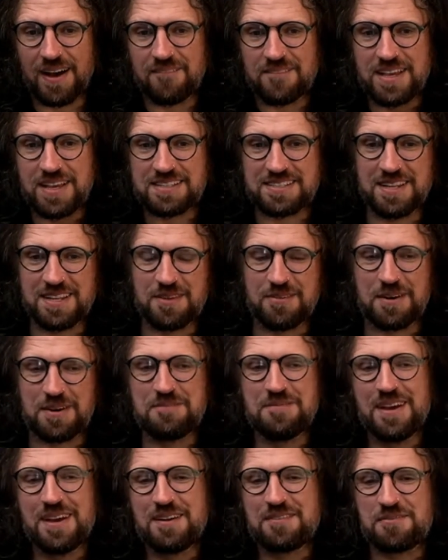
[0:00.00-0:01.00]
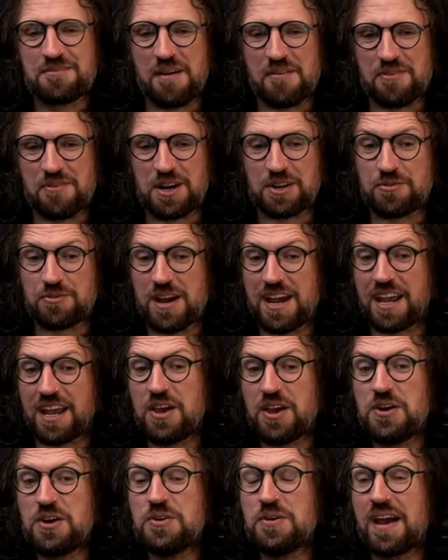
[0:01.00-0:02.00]
Here's another one from my friend Craig,
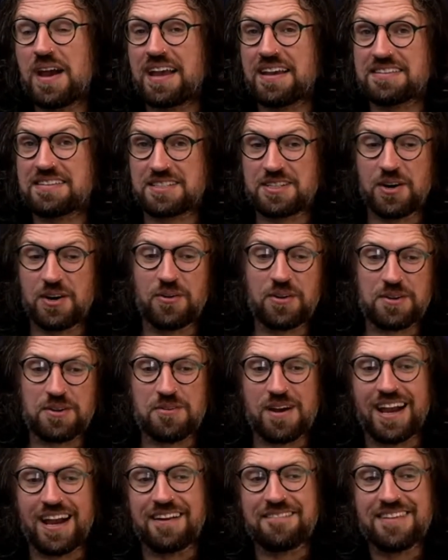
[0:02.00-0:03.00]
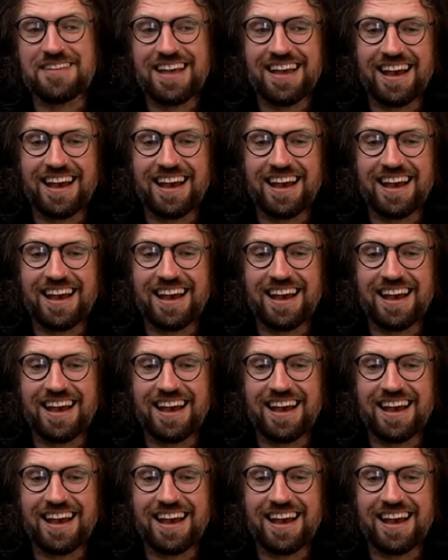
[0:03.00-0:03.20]
who is totally right.